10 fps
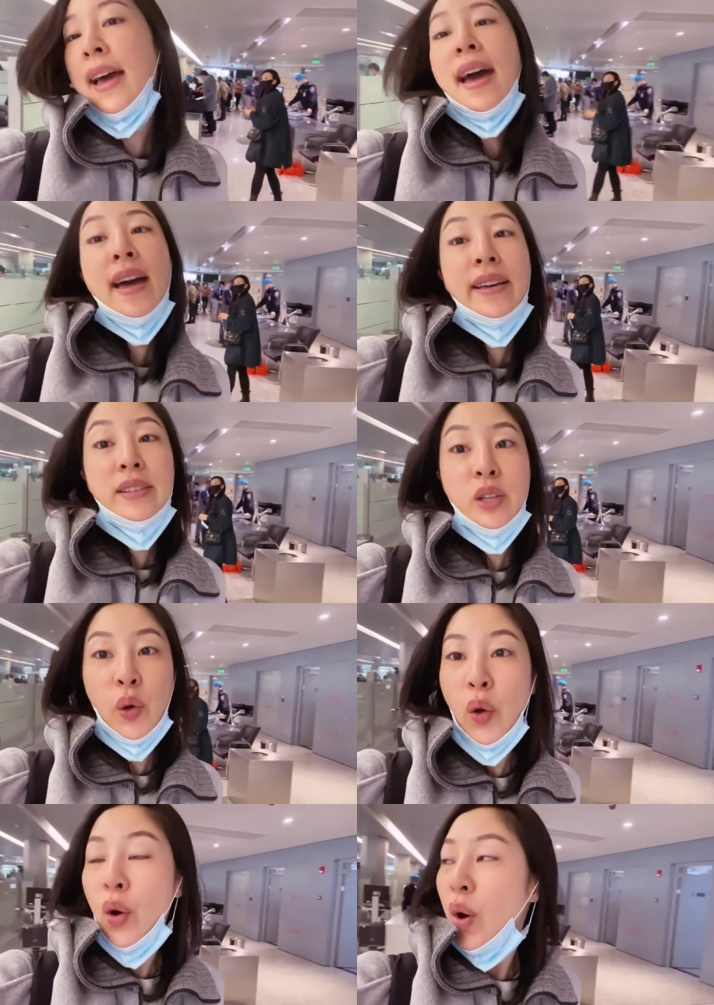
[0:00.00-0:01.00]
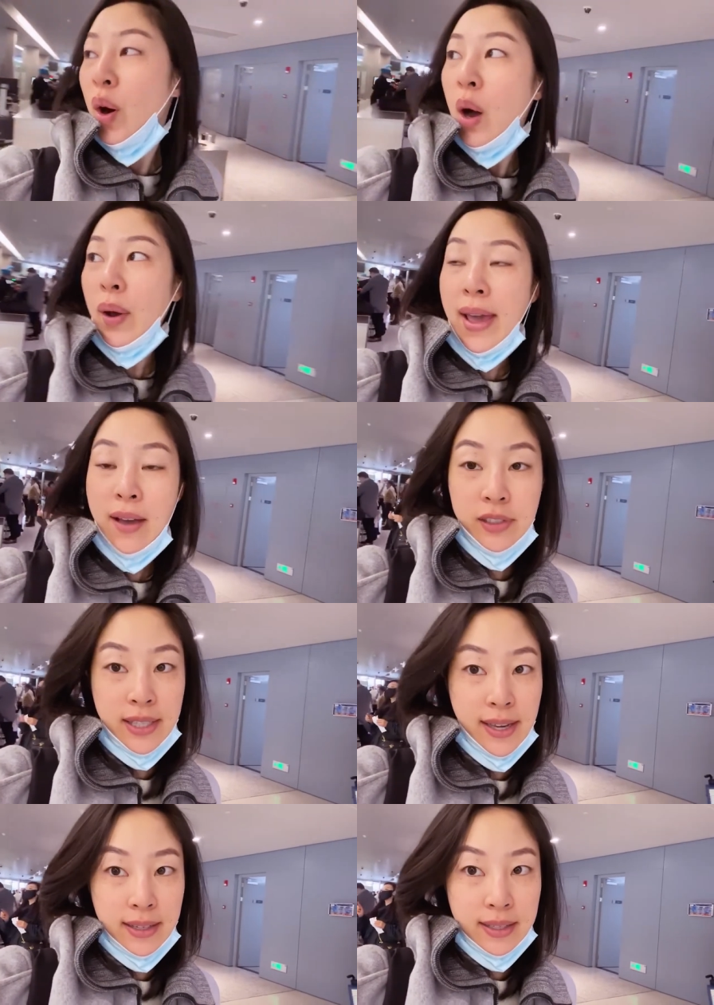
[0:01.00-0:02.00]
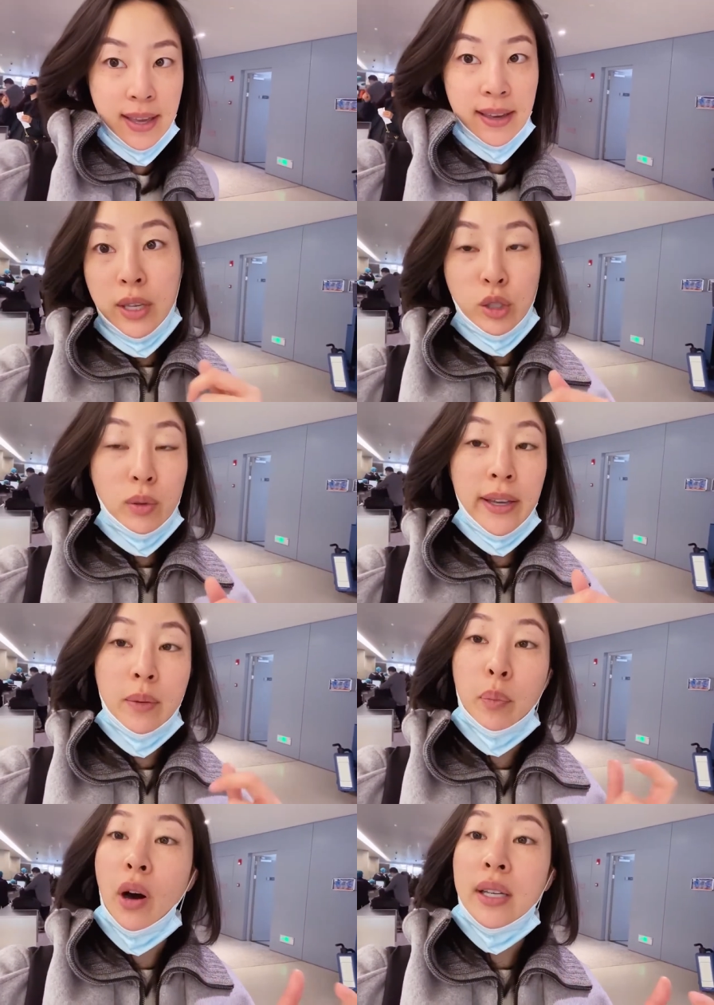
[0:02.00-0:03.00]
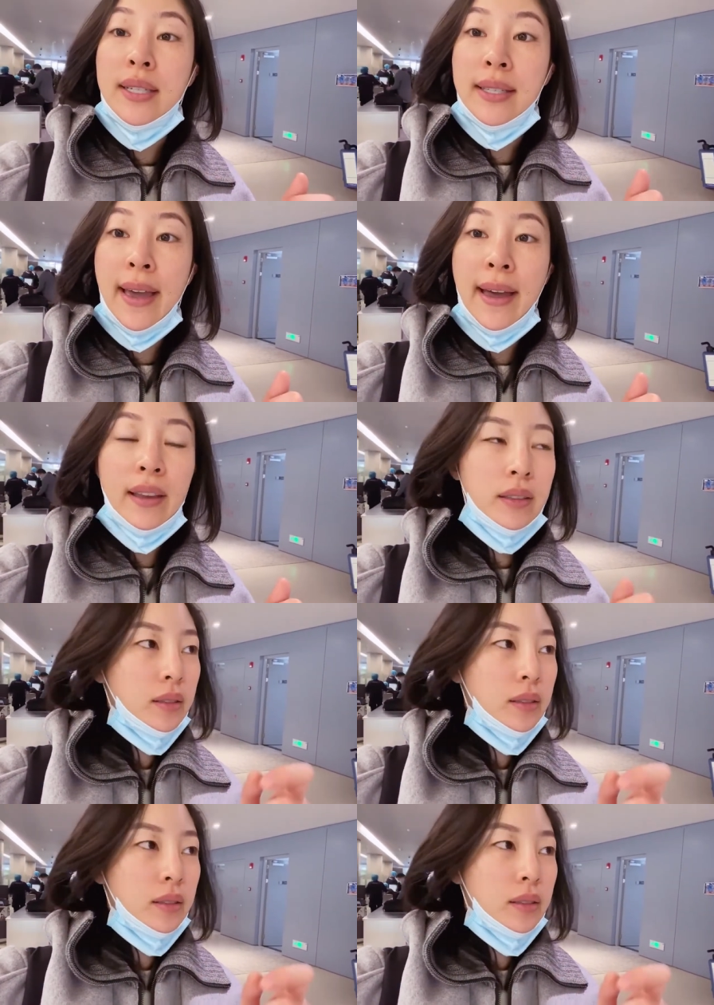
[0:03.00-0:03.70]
And what I have to say is that they do like a body scan